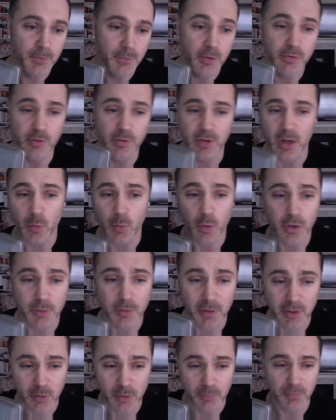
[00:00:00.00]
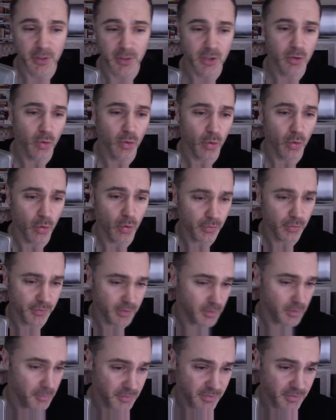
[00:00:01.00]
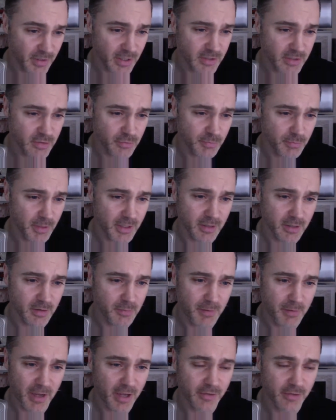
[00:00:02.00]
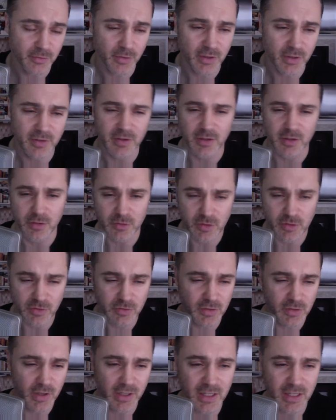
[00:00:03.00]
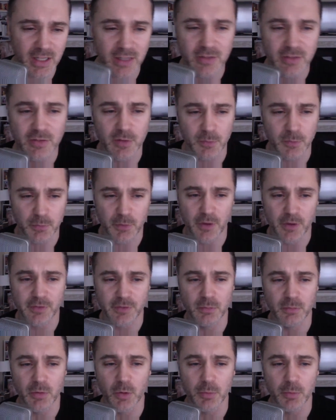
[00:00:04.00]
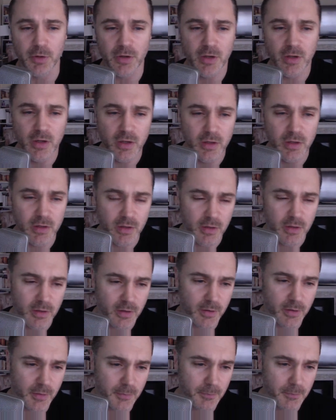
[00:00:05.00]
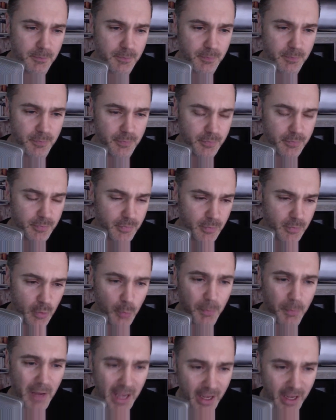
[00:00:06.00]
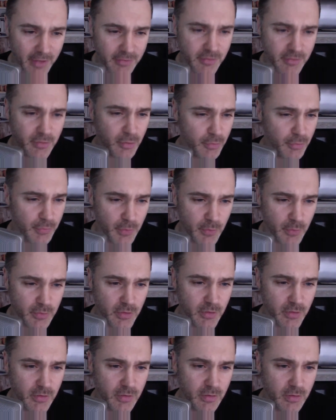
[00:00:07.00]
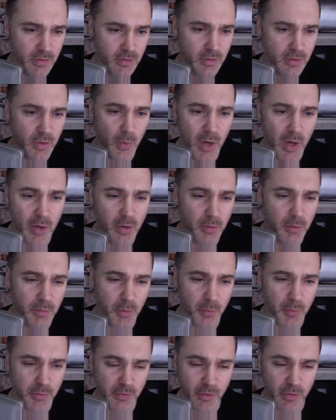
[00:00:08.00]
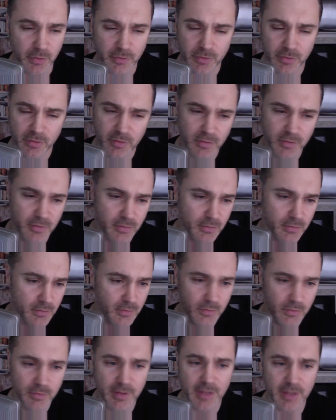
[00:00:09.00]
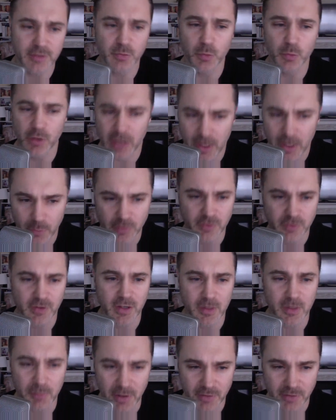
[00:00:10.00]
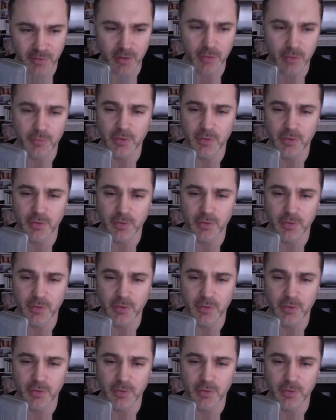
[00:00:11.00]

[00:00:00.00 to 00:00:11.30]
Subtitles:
So you're not worried about your big goals and the mistakes you've made in the past or anything. You just try to get into the present moment. Um, no past, no future, no outcome, no results. That's what I would say to myself.